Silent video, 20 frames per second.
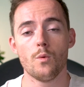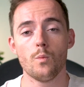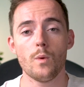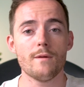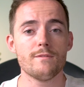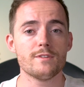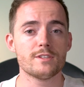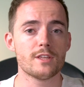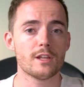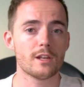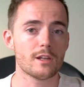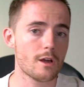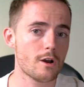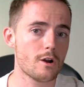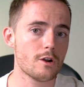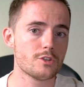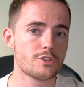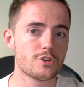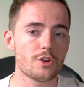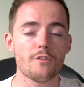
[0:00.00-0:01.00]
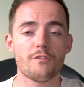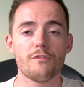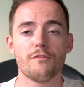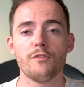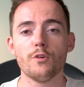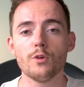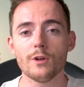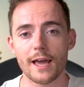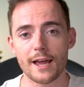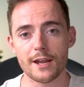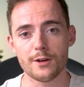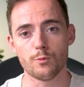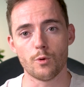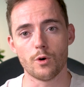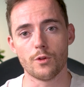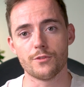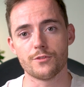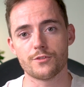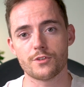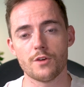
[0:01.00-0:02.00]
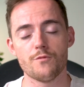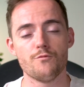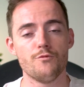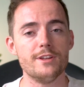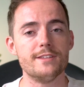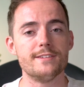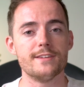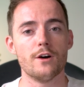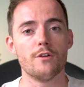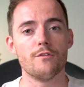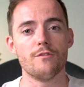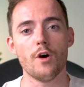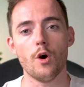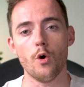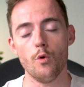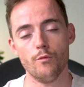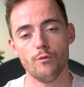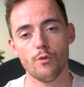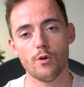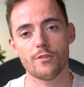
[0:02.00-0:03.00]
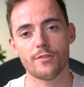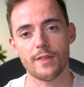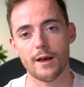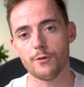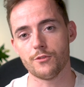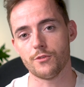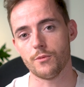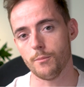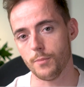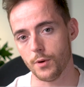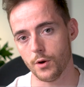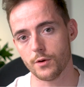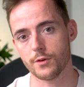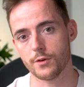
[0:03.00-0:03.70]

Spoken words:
whereas the large, full head ones can retail for over $1,000.